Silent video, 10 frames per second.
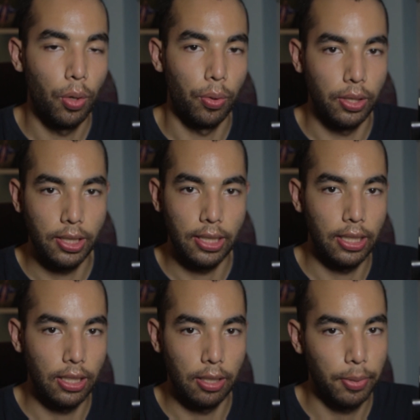or
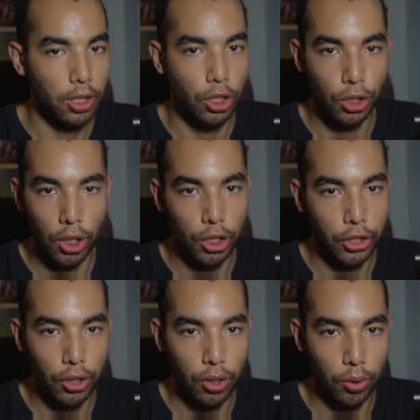see the pictures
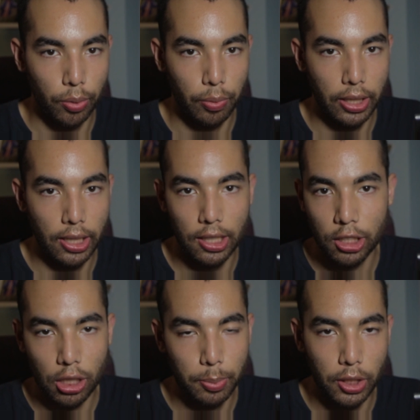larger, or read the
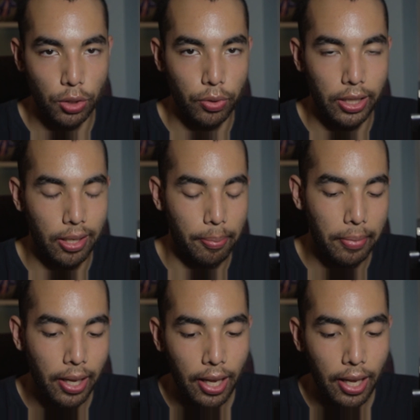descriptions for them.